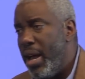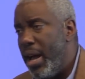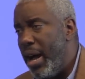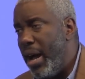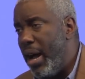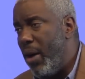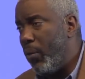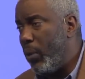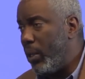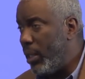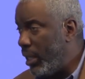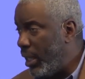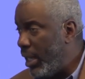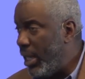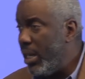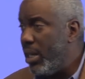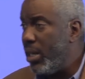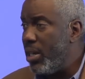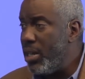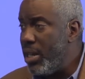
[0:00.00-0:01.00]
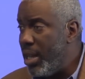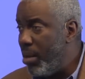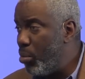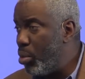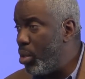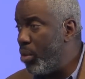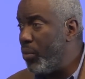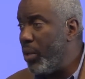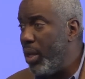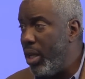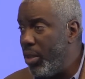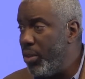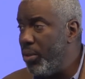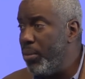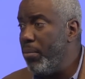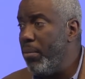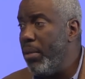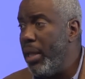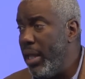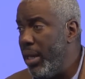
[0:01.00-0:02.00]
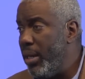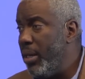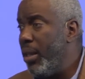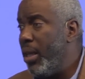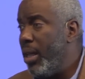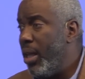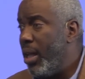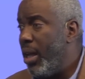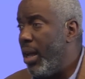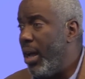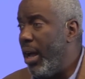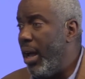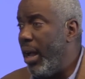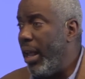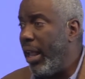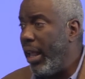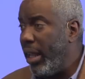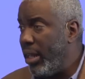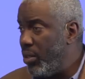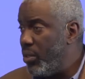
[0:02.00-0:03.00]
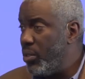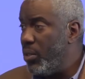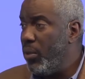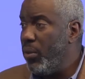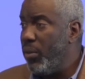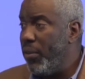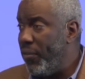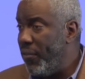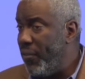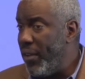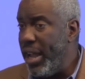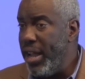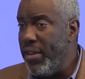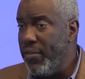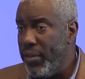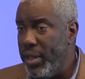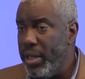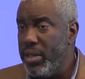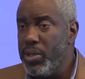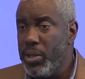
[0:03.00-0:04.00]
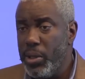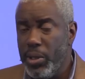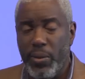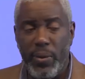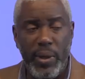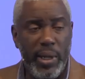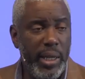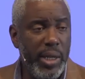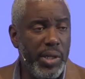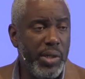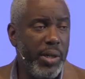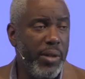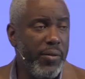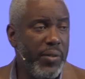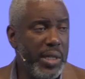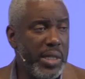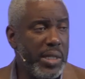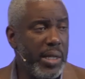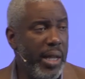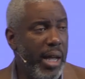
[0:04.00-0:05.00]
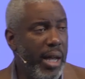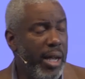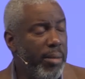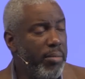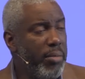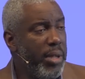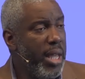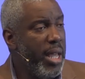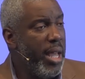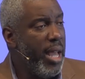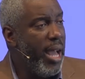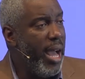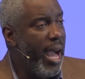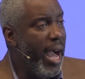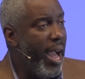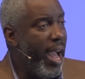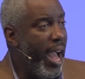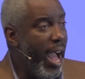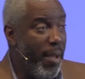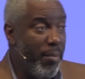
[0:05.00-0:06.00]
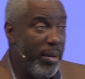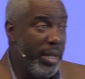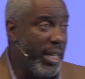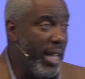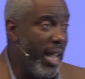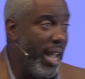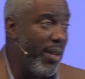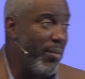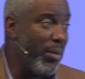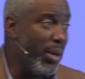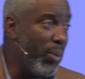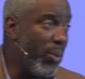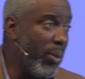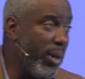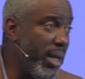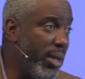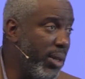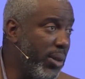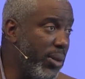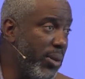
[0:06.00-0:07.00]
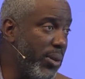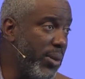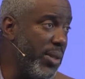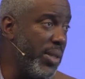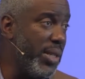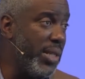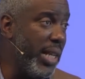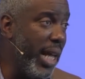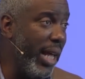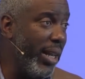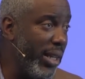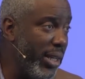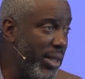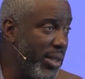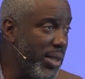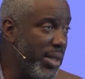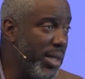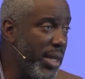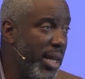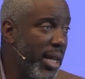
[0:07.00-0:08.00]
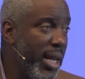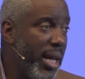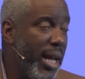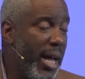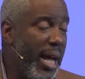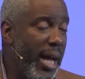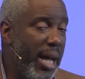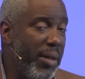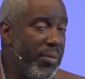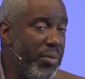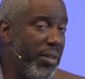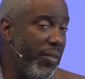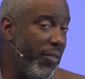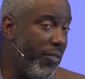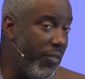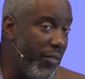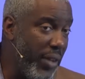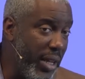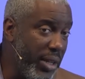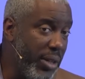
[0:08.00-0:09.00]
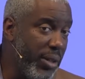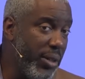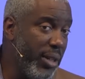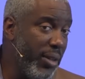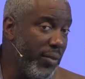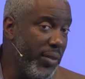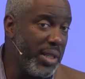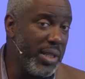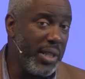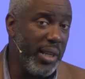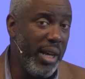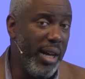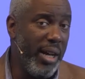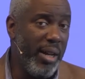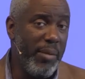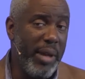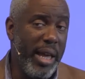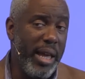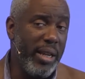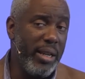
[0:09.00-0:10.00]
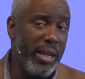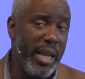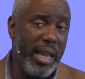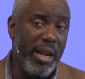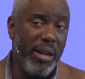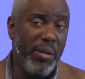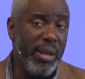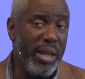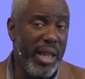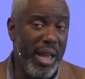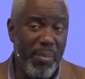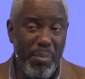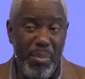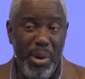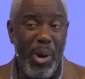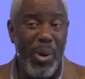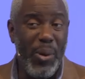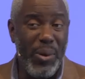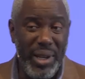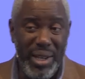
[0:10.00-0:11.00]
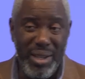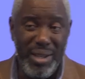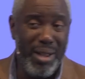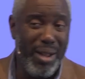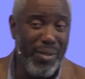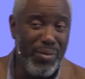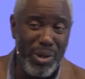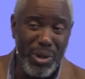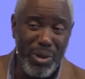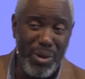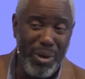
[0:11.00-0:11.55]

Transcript: uh, would lead a number of other men uh, into the faith, into the religion of Islam. I, I became a real zealous uh, defender of Islam and, and a, an opponent of the